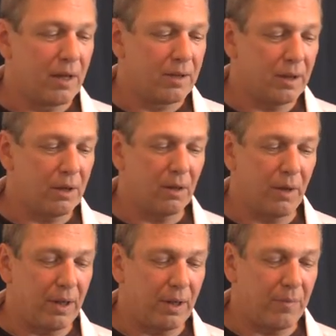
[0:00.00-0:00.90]
seen
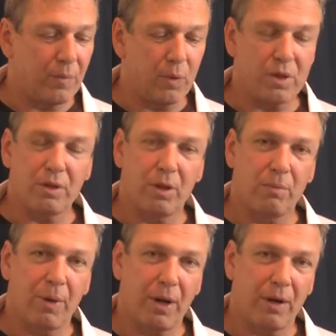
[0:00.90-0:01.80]
already. We're just
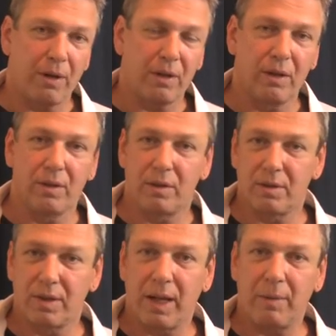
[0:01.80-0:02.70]
comparing the
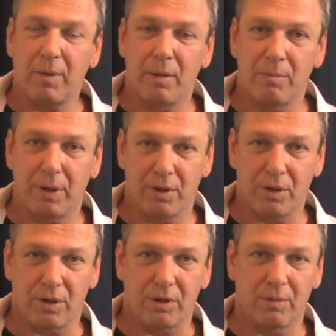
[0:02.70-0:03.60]
same
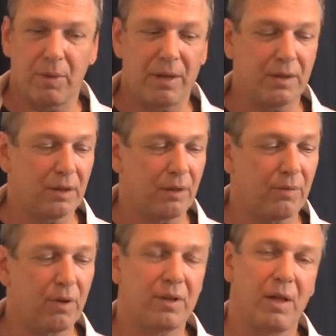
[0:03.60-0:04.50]
pitches, basically.
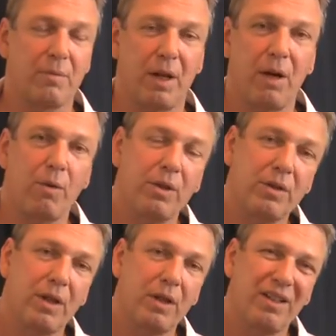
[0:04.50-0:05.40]
For example, I always
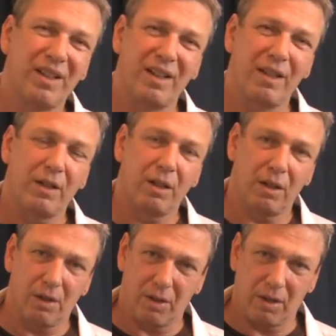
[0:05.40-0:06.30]
start
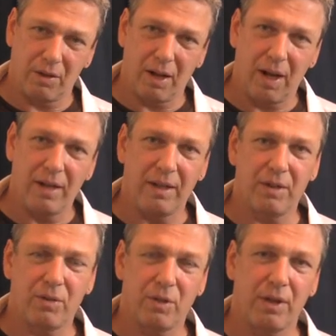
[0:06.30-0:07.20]
on the high
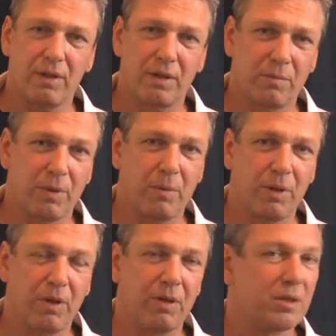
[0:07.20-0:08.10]
E string simply
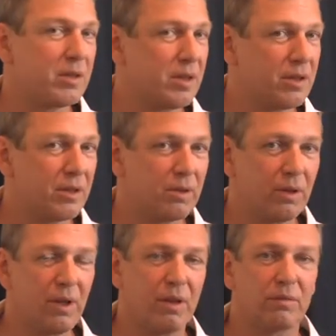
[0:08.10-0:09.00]
because it's easier to
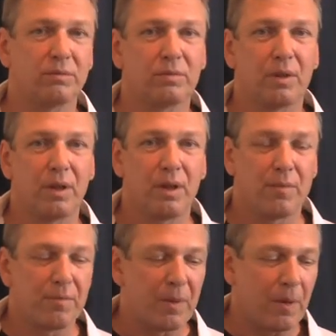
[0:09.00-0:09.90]
hear.
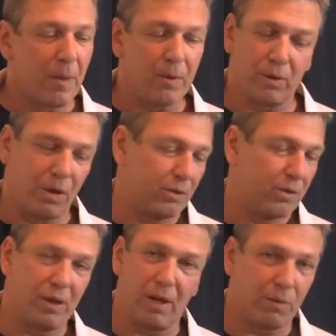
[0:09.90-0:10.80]
You can also
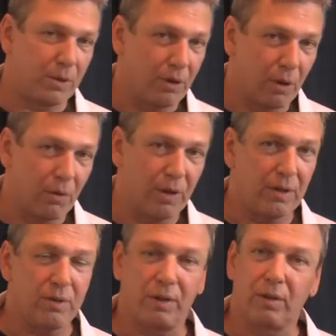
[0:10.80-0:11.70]
start with the low E
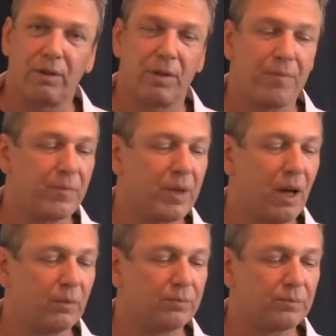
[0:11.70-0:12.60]
string.
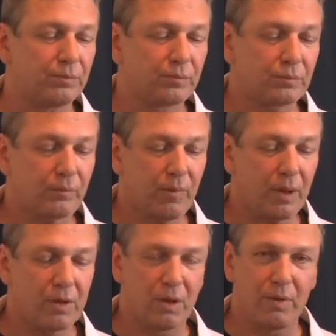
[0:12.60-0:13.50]
Now,
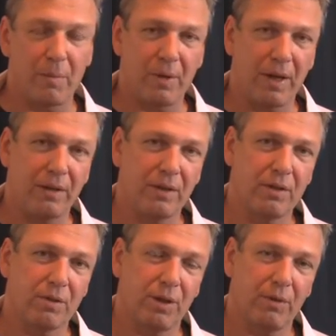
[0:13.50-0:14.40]
so if I'm playing this
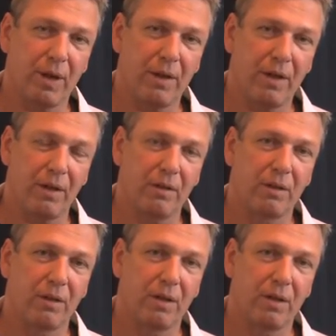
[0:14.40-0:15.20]
string right here,